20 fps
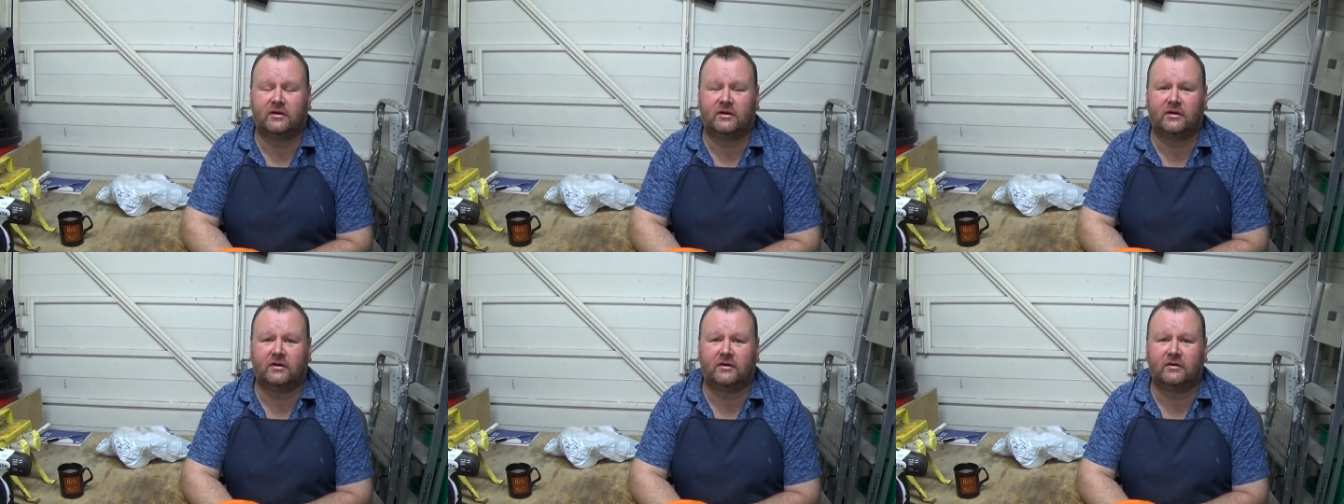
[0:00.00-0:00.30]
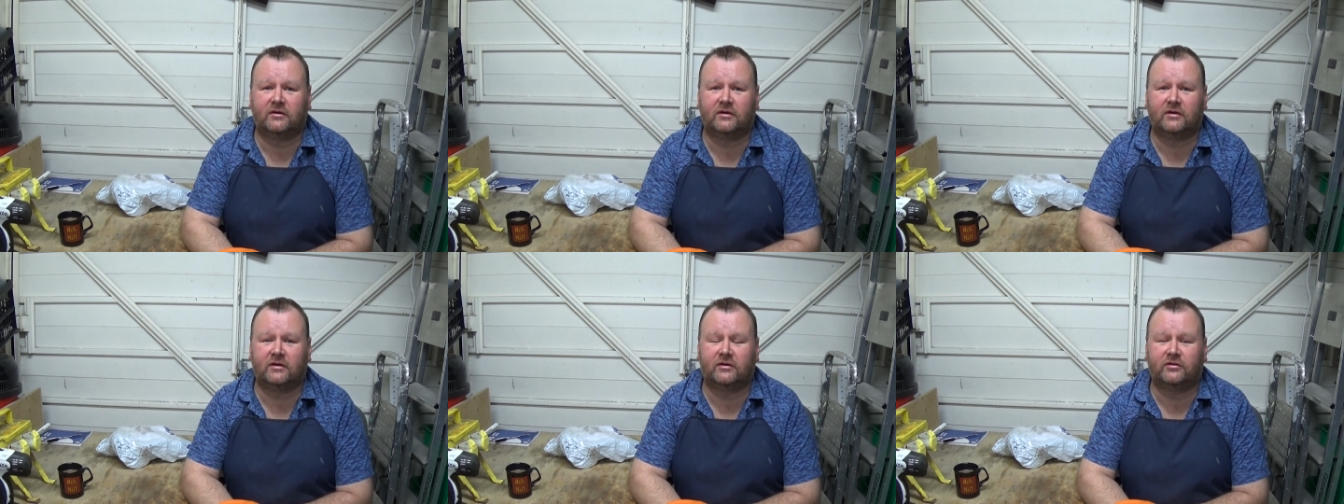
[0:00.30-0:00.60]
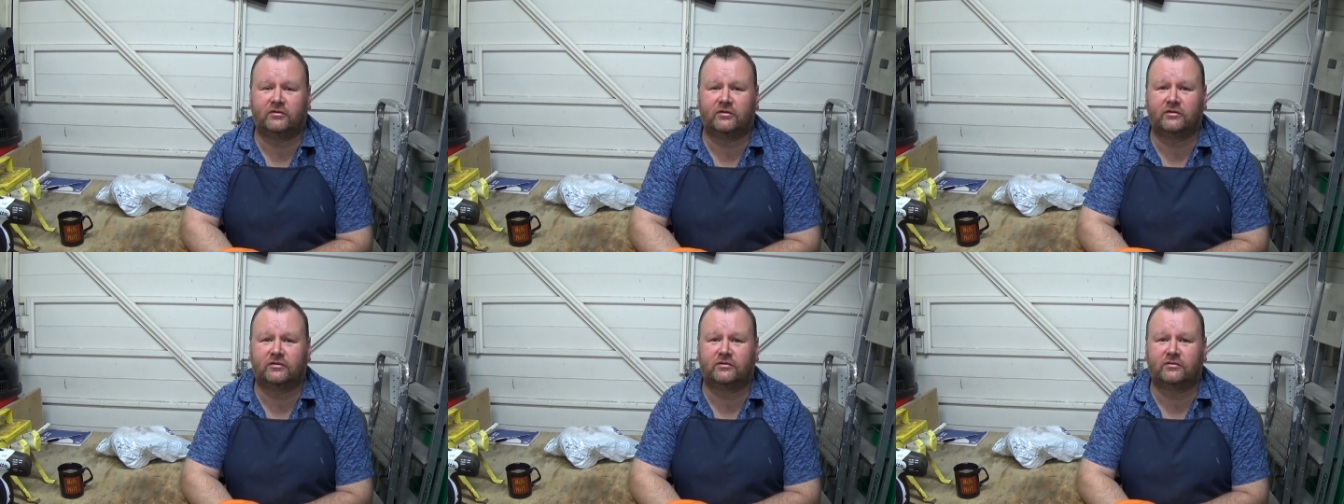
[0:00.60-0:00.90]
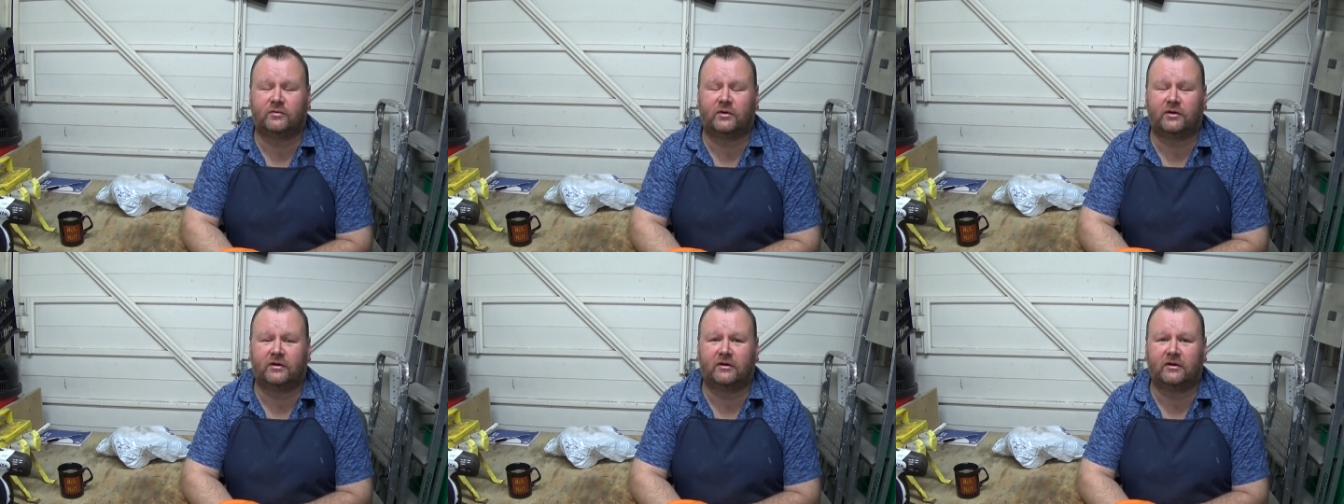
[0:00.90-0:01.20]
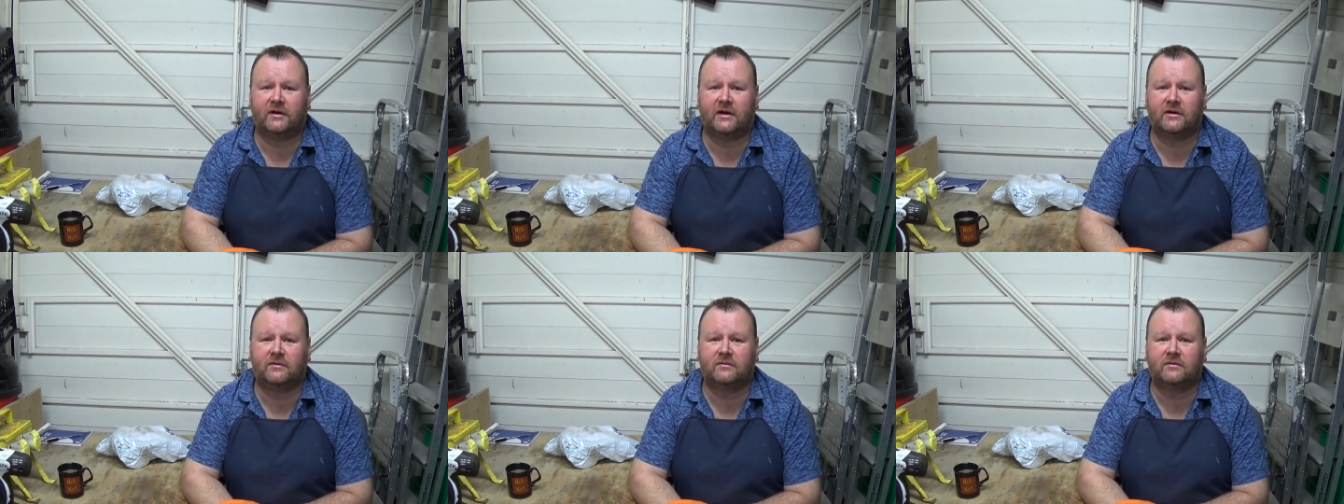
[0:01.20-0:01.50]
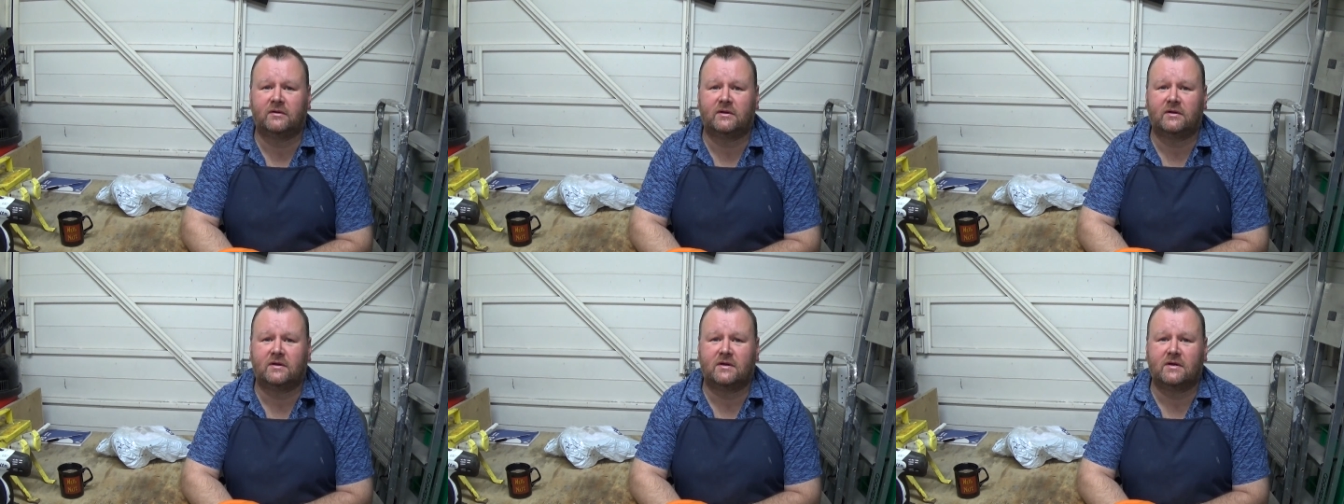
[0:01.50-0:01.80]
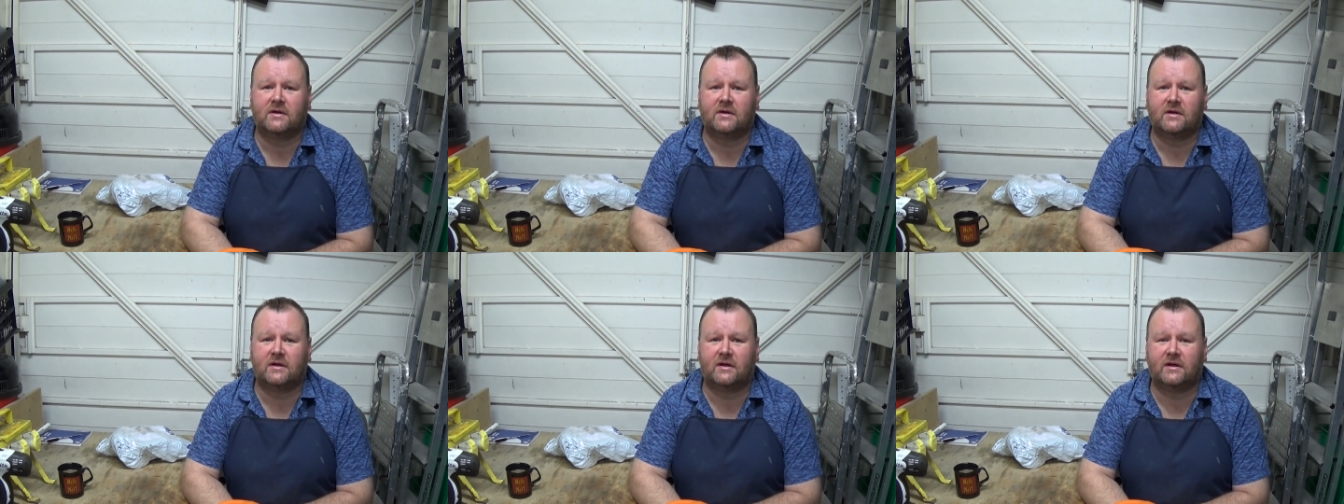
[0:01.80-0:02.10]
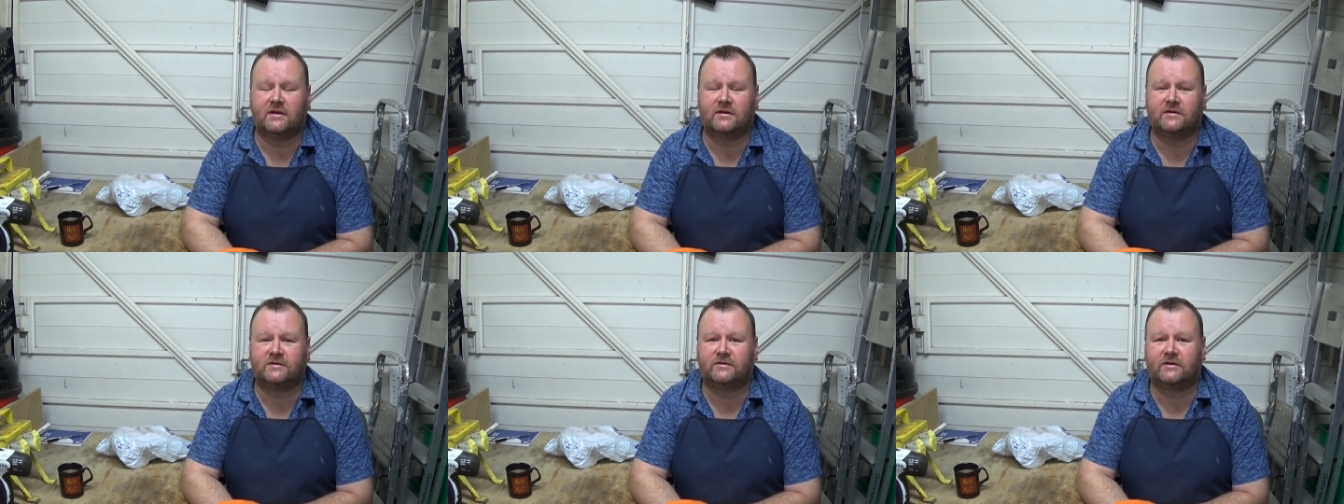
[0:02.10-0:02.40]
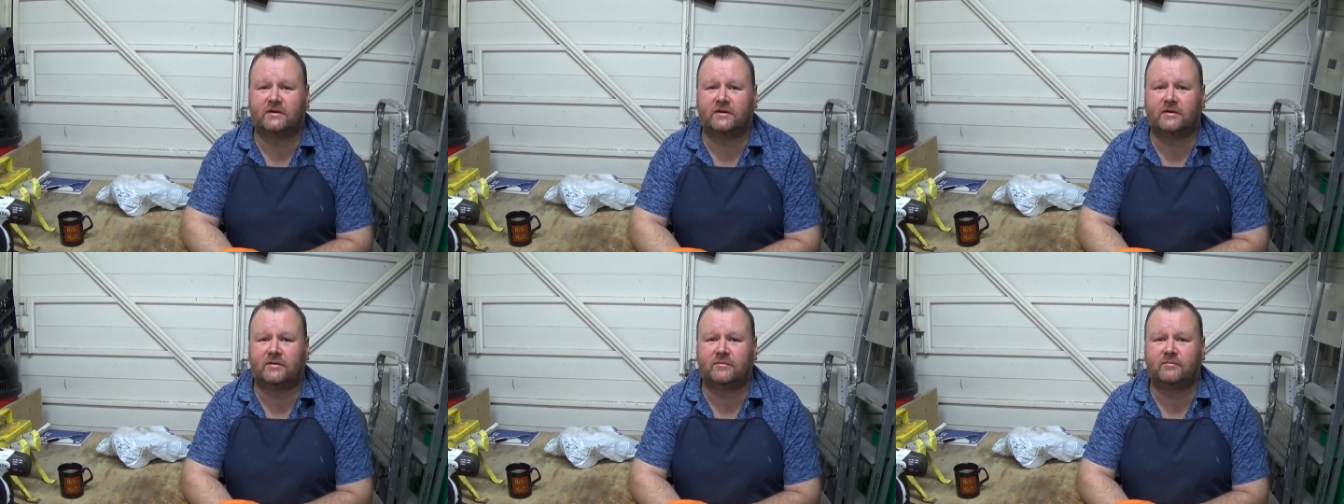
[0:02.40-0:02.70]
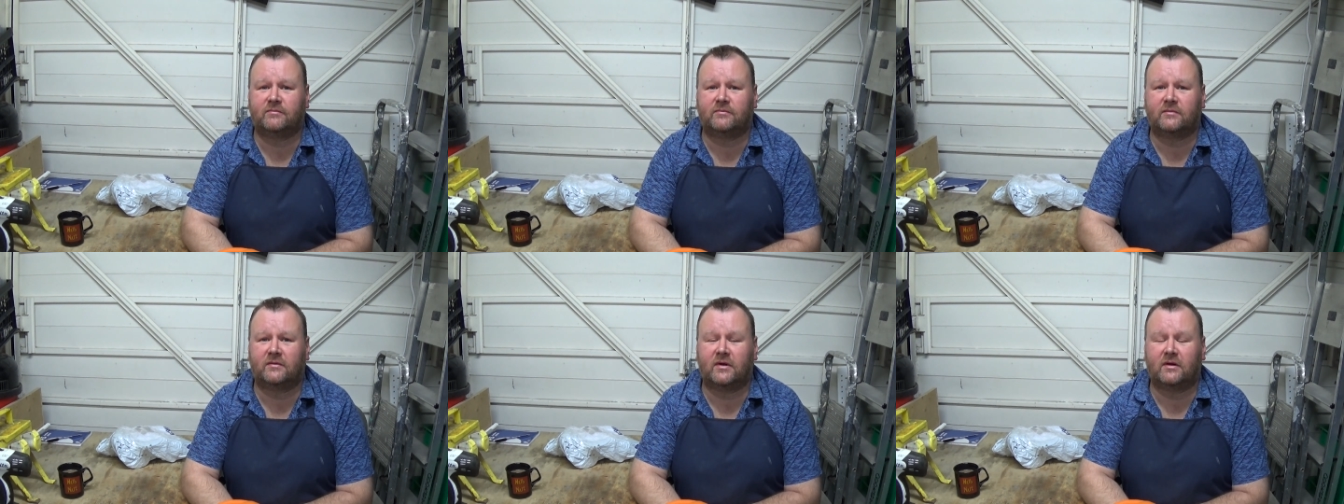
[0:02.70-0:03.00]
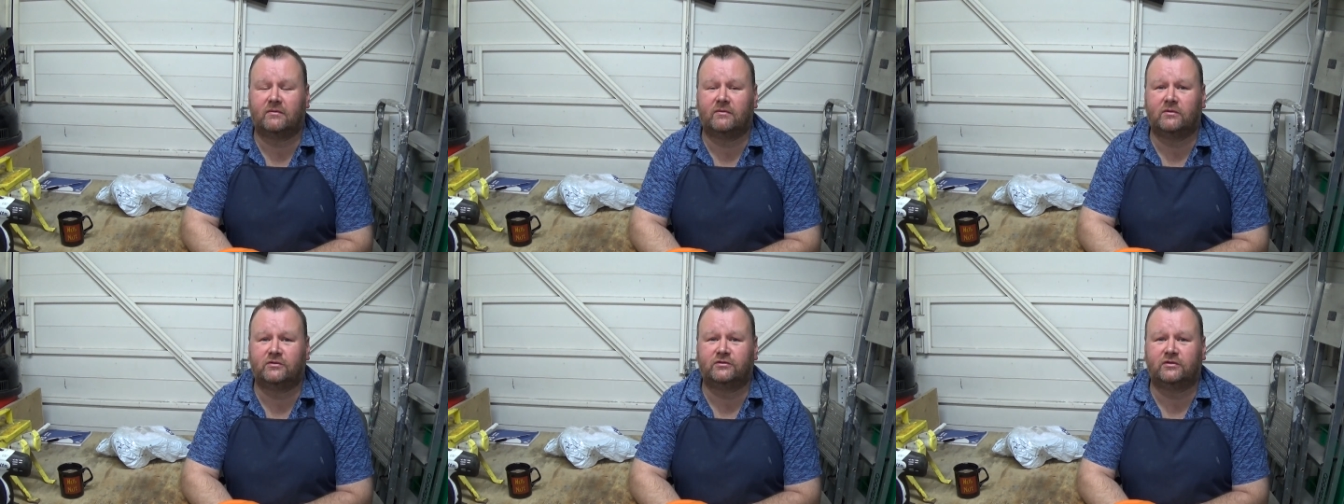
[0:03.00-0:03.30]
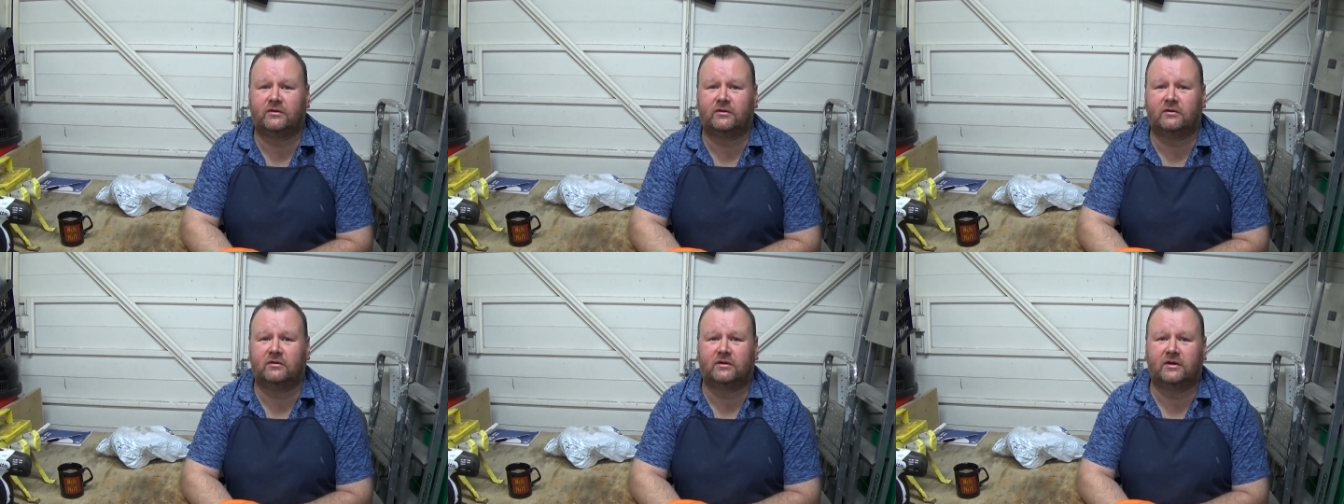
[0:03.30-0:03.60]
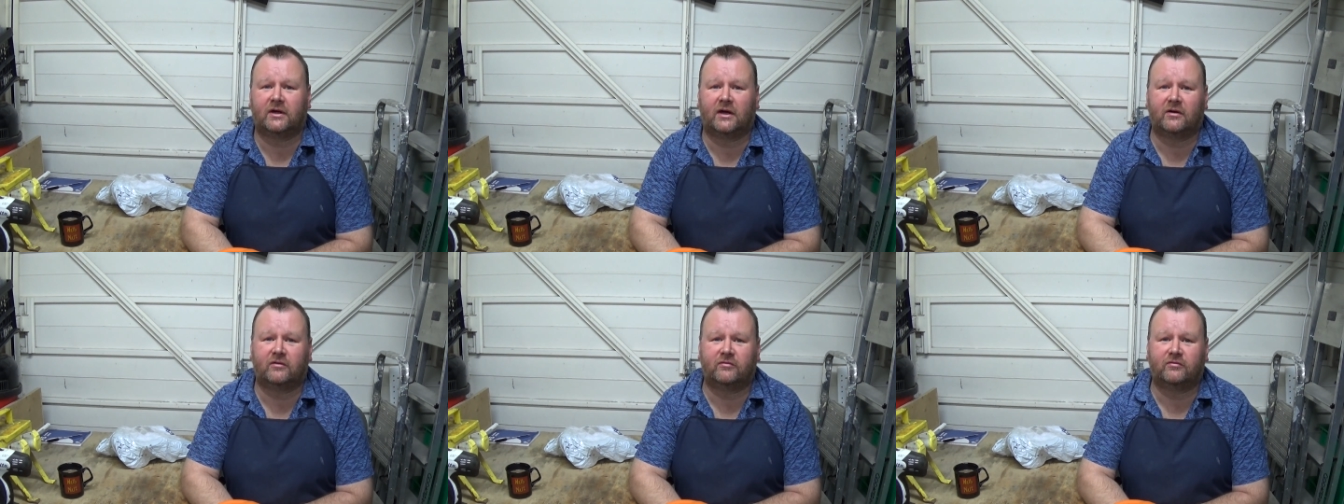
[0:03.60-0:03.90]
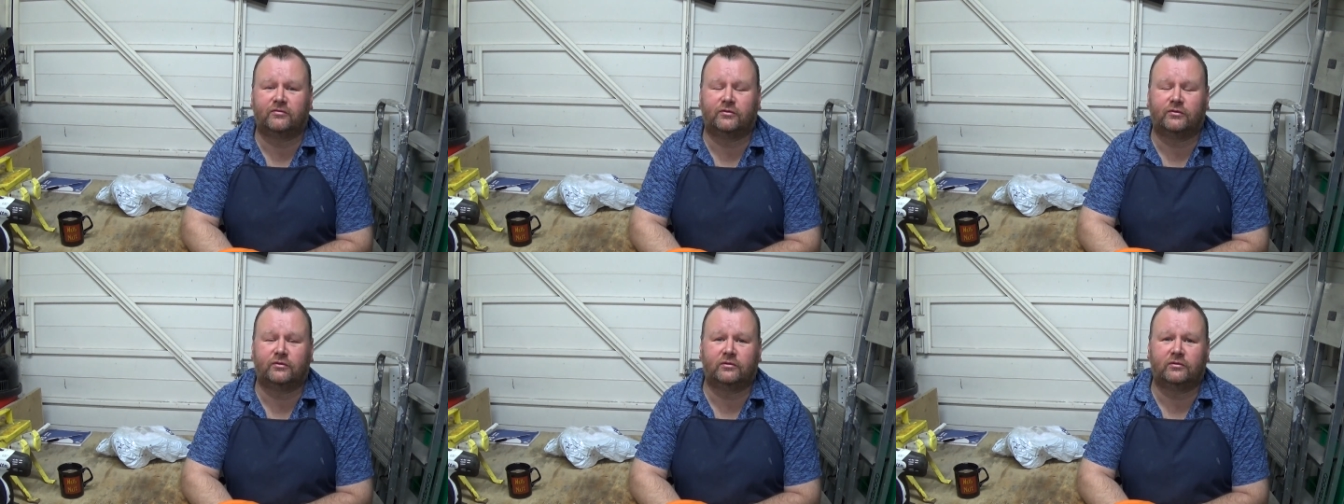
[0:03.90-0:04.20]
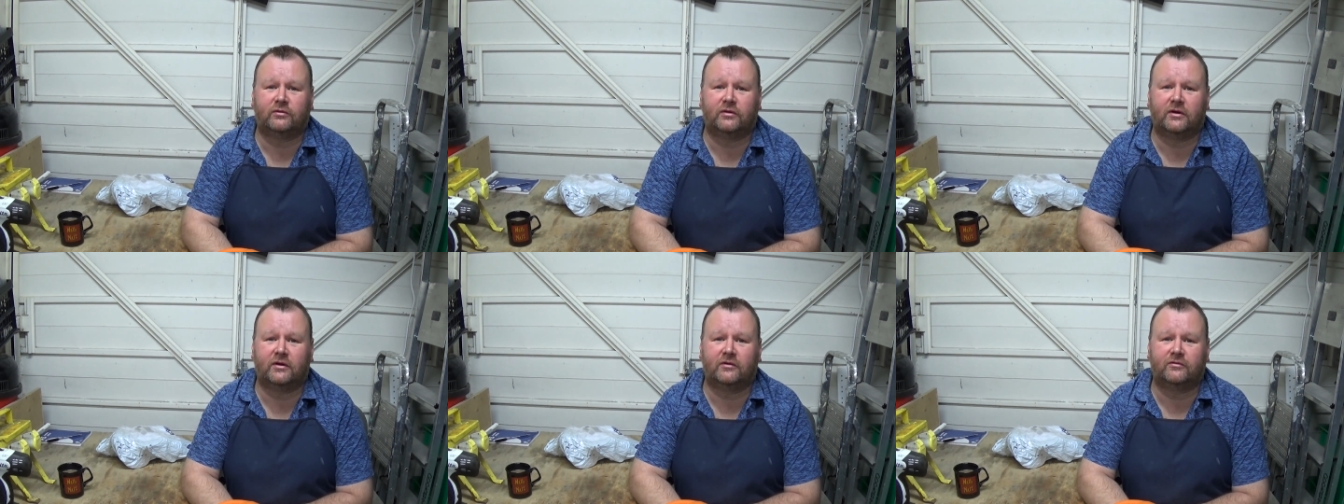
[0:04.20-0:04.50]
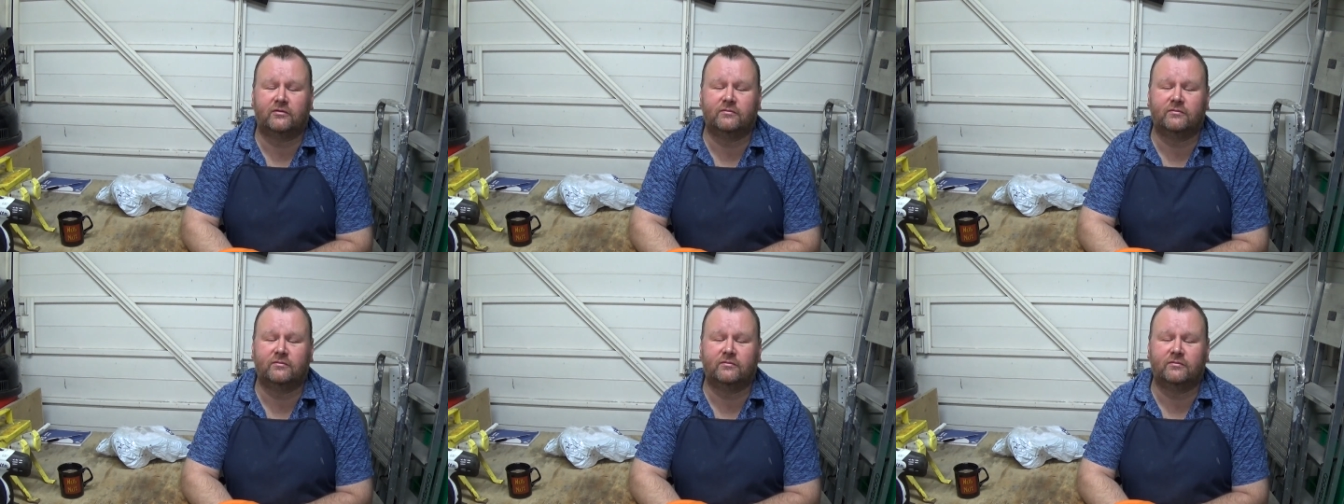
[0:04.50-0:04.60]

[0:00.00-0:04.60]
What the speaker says: and drills and whatnot now, and I'm always on the lookout for